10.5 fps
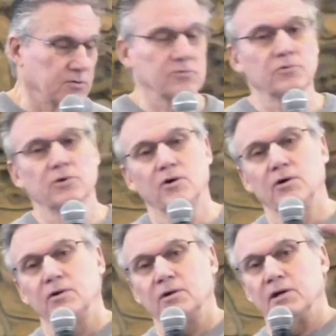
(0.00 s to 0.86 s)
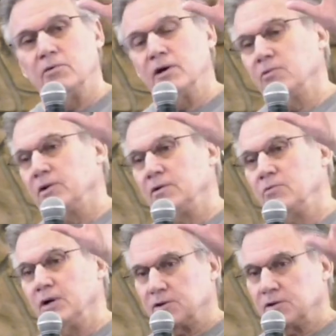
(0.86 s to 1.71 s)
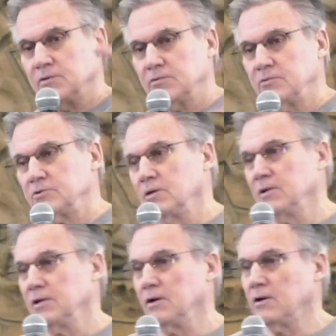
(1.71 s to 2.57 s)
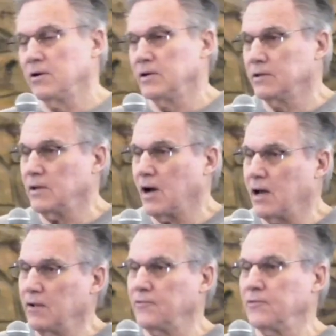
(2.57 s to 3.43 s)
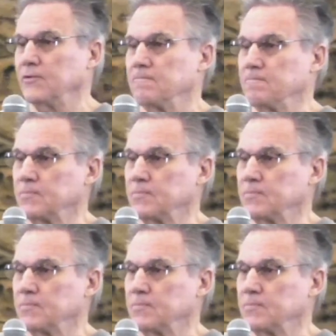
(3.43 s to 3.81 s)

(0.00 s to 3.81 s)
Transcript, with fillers: And anyway, we went to seminary and Iliff